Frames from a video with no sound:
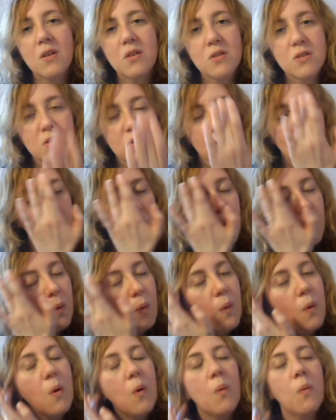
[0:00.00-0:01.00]

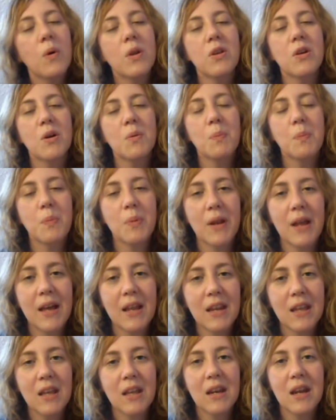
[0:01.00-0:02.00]
So when you're
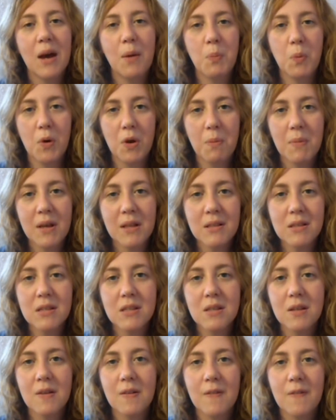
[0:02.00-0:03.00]
planning
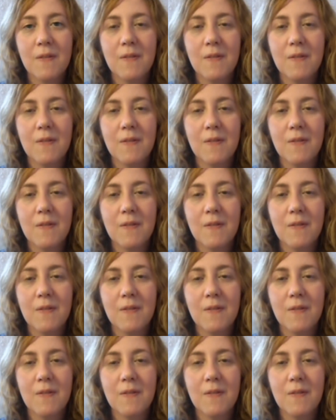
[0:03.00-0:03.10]
appointments,